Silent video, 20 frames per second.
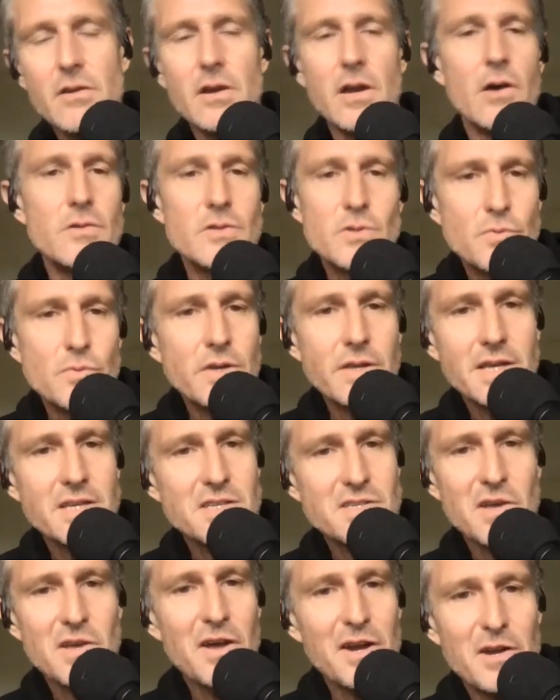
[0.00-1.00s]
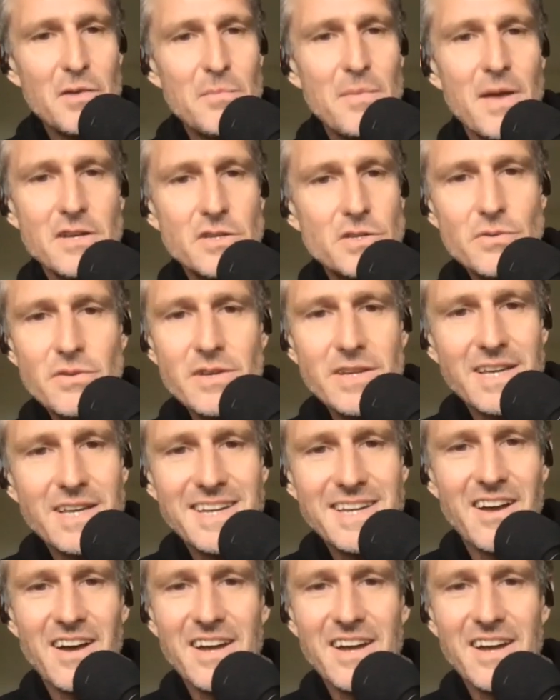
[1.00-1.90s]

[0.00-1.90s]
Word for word: and I was really excited about doing it.